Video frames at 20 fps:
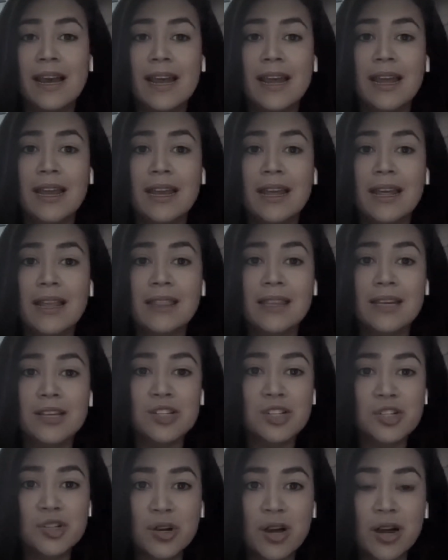And
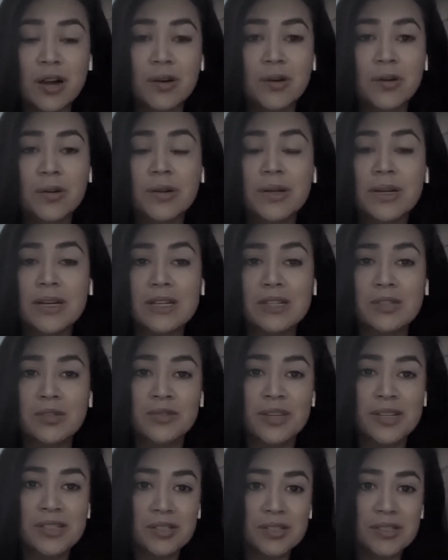they struggle in
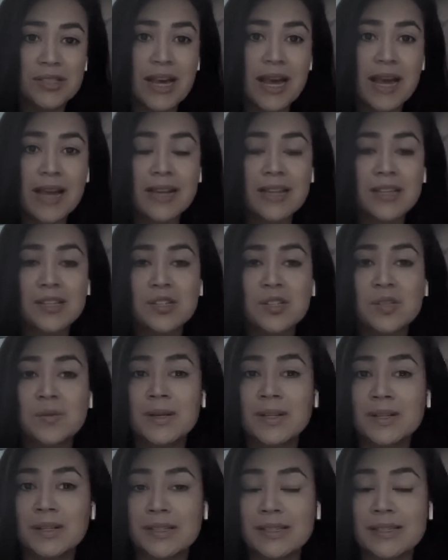today's society
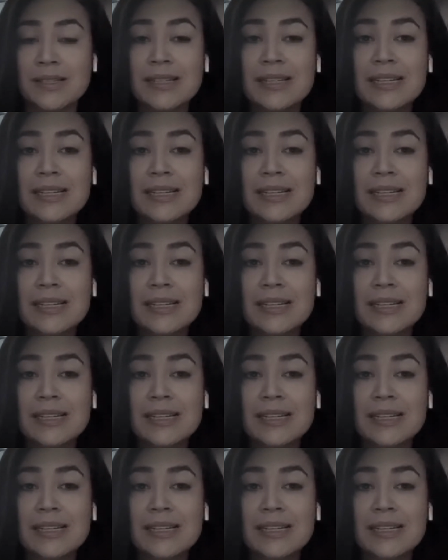just because